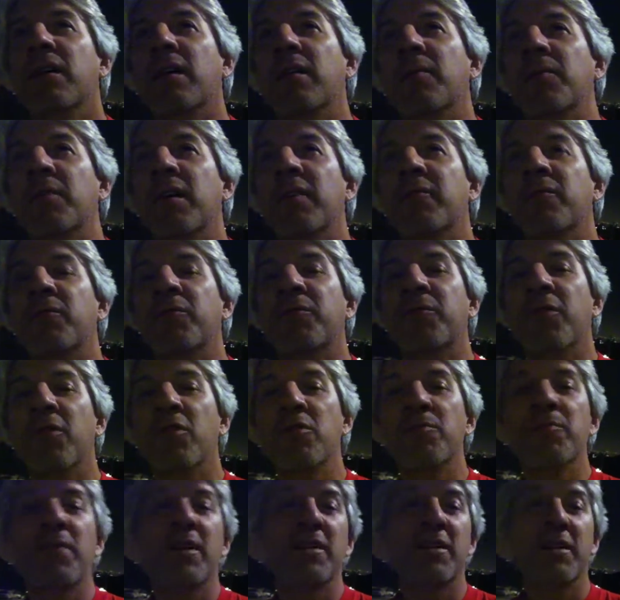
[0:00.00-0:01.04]
and we have a
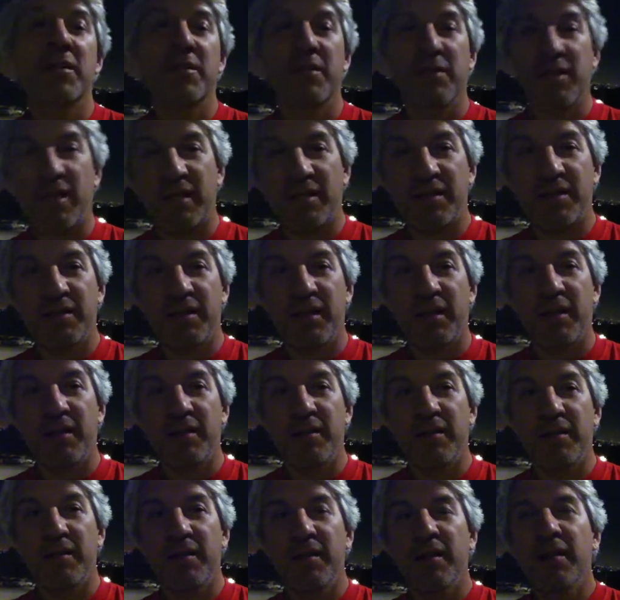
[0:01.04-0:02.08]
phone meeting the next
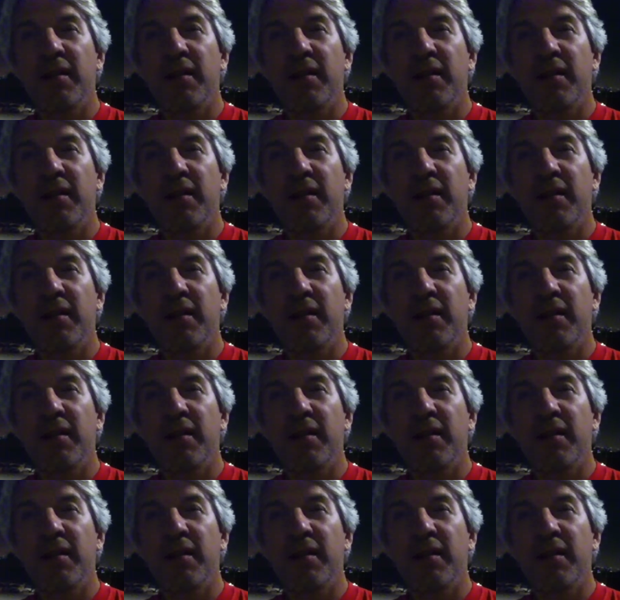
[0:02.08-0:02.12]
day.